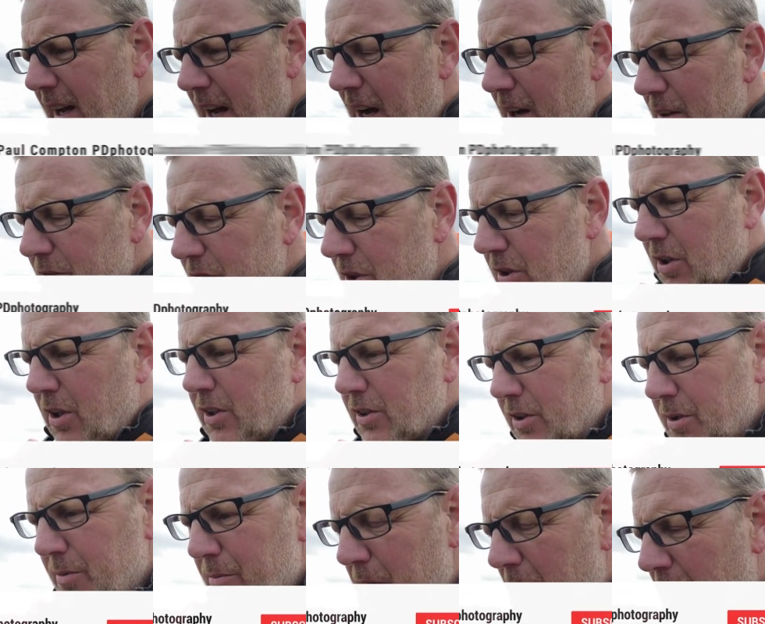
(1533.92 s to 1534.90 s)
out to look at
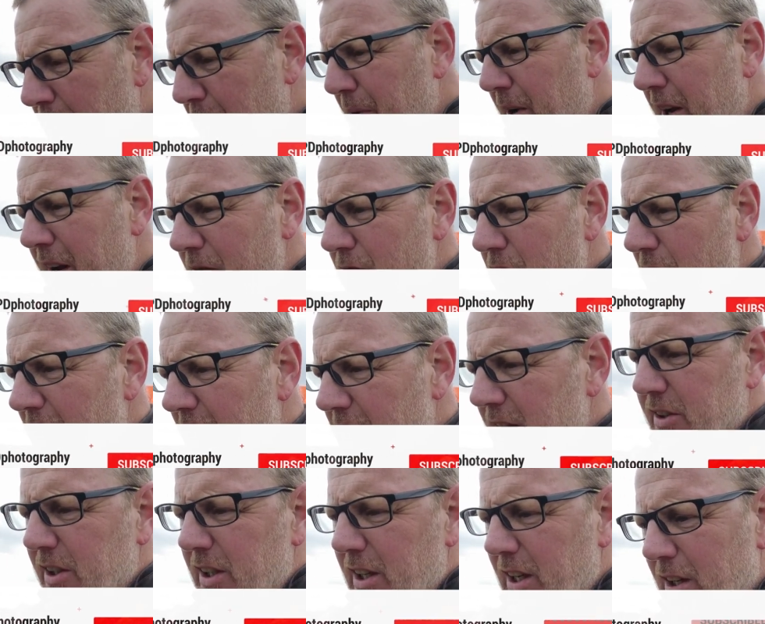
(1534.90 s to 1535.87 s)
some plane
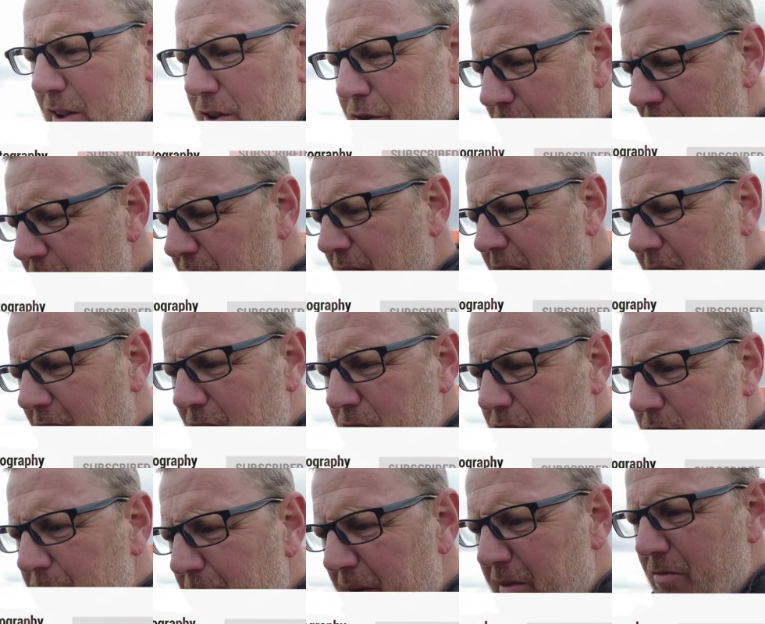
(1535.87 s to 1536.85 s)
wrecks. The last three
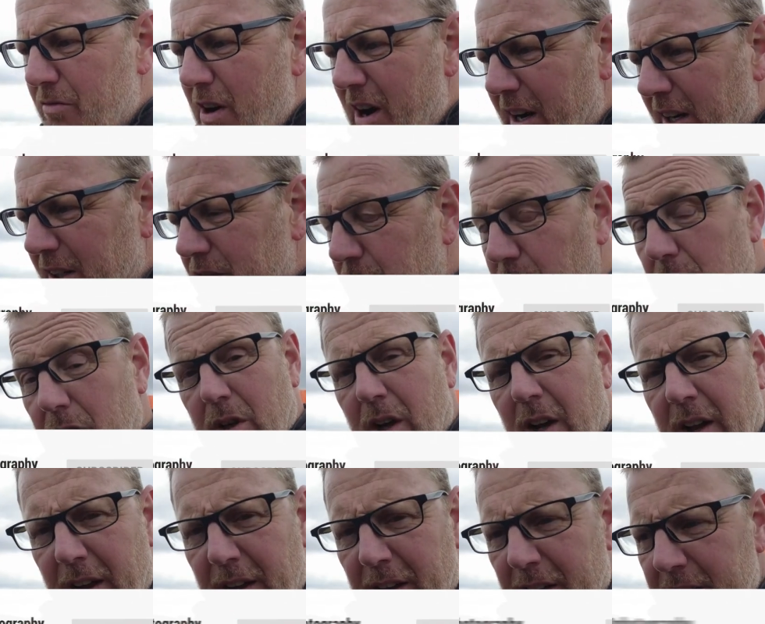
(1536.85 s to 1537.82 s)
videos have been wrecks, or
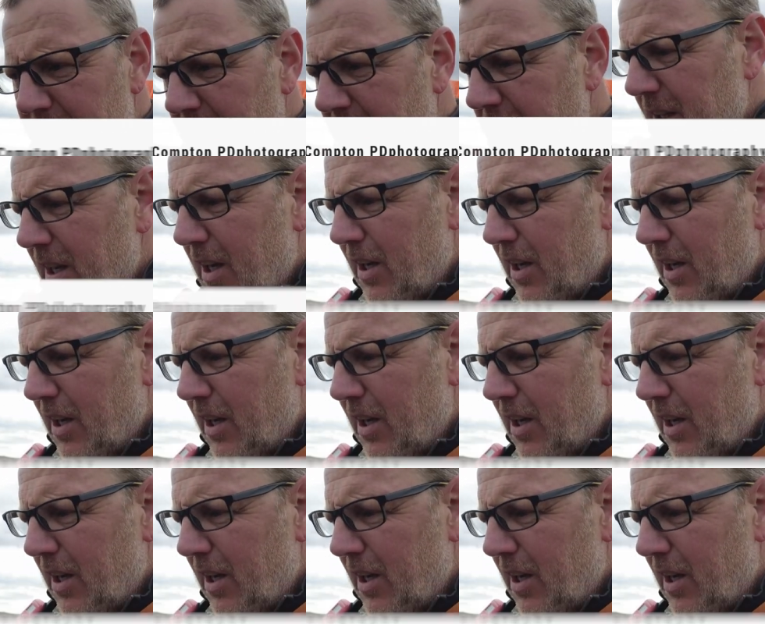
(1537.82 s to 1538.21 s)
these